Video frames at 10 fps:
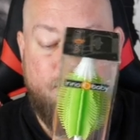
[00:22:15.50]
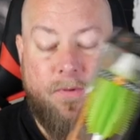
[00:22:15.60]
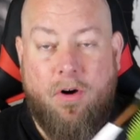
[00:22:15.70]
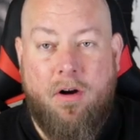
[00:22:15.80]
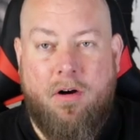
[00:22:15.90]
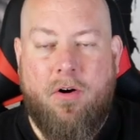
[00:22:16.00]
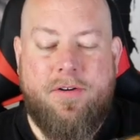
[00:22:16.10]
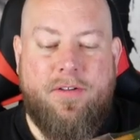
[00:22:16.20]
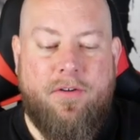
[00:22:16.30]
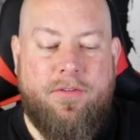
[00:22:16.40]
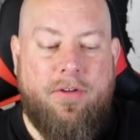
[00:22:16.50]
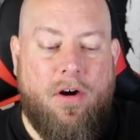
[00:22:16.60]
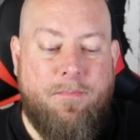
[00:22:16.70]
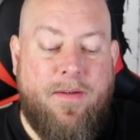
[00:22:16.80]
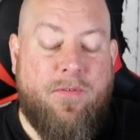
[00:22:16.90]
for, of course,
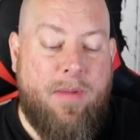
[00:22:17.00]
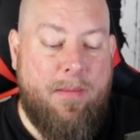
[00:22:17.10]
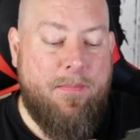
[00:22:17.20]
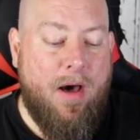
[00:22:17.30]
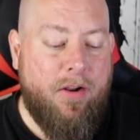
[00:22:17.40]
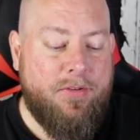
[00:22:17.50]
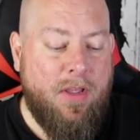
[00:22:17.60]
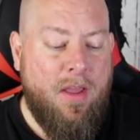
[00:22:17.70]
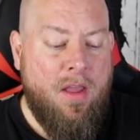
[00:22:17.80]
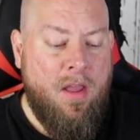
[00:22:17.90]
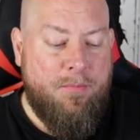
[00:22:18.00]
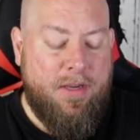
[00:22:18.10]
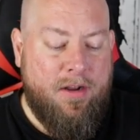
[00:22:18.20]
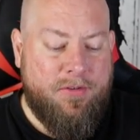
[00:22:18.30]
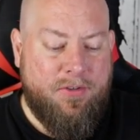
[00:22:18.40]
they're meant for baby bottles. But you
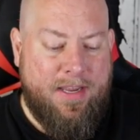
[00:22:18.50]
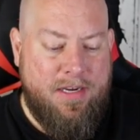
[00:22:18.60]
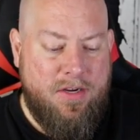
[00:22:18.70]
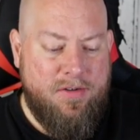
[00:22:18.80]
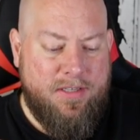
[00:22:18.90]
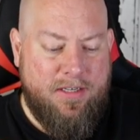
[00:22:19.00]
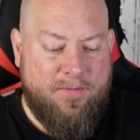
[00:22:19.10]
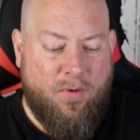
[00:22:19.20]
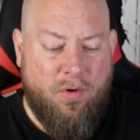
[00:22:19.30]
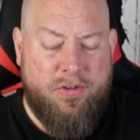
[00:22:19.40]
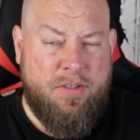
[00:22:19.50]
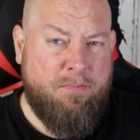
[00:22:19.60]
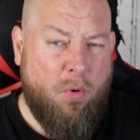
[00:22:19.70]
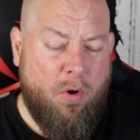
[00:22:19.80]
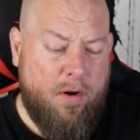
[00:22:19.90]
can also use these for
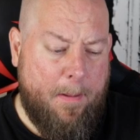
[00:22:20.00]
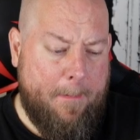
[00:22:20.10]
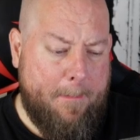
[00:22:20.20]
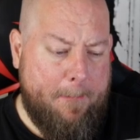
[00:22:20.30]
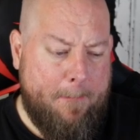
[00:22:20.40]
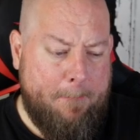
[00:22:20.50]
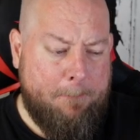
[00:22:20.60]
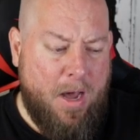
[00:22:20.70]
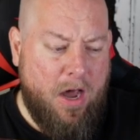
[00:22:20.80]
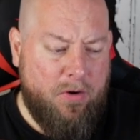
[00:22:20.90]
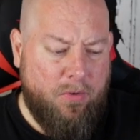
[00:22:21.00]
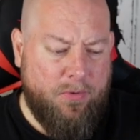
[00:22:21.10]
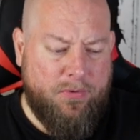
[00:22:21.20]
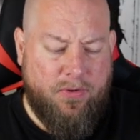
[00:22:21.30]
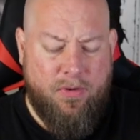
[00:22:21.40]
sport
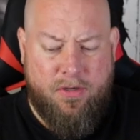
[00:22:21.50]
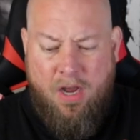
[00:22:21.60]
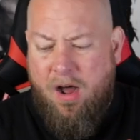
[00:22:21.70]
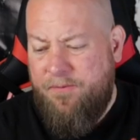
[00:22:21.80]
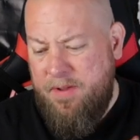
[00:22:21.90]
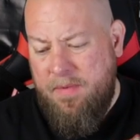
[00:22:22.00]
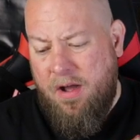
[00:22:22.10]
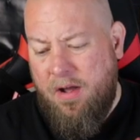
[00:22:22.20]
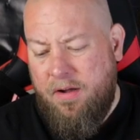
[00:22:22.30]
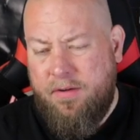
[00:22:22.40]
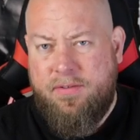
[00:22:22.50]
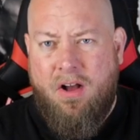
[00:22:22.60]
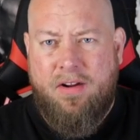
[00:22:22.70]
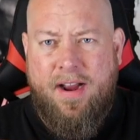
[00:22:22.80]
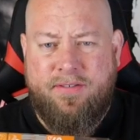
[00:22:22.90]
bottles, coffee mugs,
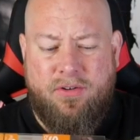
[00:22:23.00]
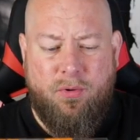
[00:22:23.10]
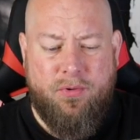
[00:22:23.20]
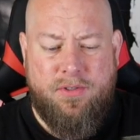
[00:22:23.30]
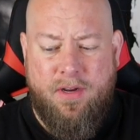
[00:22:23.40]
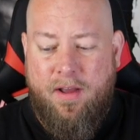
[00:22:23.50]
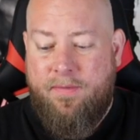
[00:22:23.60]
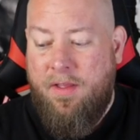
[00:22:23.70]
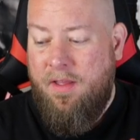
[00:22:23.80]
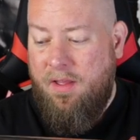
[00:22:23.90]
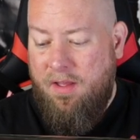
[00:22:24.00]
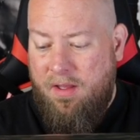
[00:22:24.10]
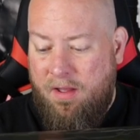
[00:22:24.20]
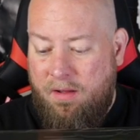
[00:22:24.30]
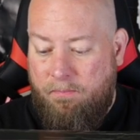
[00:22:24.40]
all kinds of cool stuff.
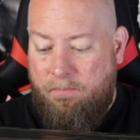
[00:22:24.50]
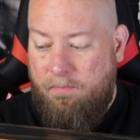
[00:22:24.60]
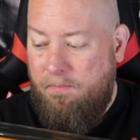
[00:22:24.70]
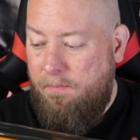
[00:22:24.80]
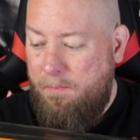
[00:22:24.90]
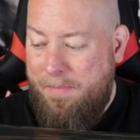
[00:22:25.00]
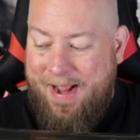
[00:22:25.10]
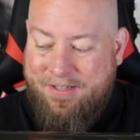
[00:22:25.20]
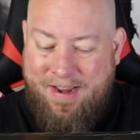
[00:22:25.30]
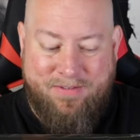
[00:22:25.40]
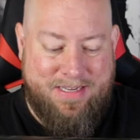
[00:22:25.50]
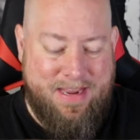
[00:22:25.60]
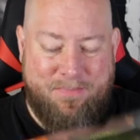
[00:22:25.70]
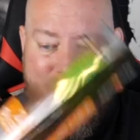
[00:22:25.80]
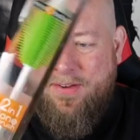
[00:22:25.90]
Might actually have to
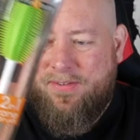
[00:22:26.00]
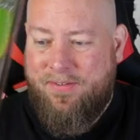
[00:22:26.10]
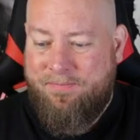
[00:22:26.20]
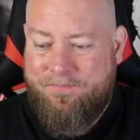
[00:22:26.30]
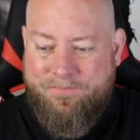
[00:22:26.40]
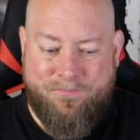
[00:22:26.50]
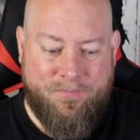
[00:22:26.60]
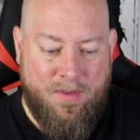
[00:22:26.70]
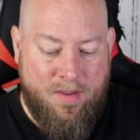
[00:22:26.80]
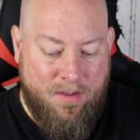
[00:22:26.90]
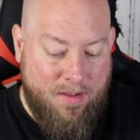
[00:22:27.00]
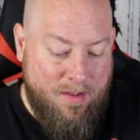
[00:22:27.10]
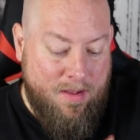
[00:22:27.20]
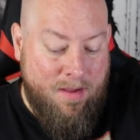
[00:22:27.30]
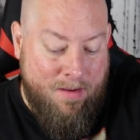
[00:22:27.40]
keep this.
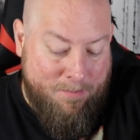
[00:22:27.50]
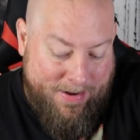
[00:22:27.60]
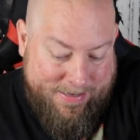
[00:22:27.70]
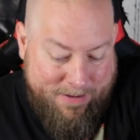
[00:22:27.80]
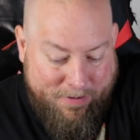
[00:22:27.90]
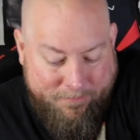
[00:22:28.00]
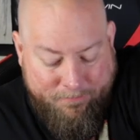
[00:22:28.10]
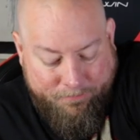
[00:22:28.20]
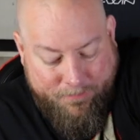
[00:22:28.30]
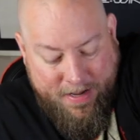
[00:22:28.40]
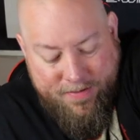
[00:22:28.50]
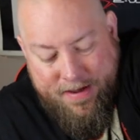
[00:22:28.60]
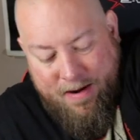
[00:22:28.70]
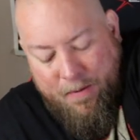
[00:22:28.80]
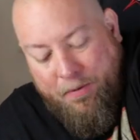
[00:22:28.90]
Might have to keep it. And
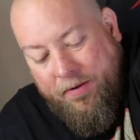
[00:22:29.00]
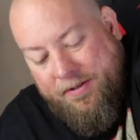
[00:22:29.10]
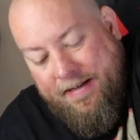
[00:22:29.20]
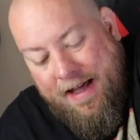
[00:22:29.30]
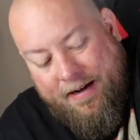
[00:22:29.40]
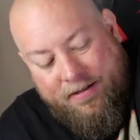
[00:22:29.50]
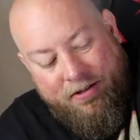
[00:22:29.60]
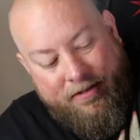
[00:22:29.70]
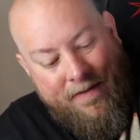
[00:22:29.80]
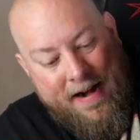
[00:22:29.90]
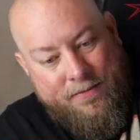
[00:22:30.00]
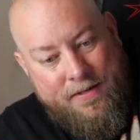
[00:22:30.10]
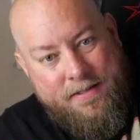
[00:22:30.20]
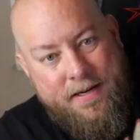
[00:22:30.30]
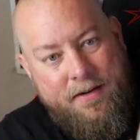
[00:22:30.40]
then I'm gonna pull this thing out because it looks factory
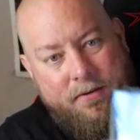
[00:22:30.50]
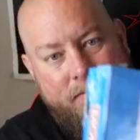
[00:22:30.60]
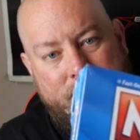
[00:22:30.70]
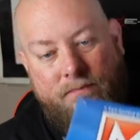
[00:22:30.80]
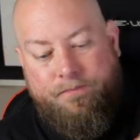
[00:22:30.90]
sealed.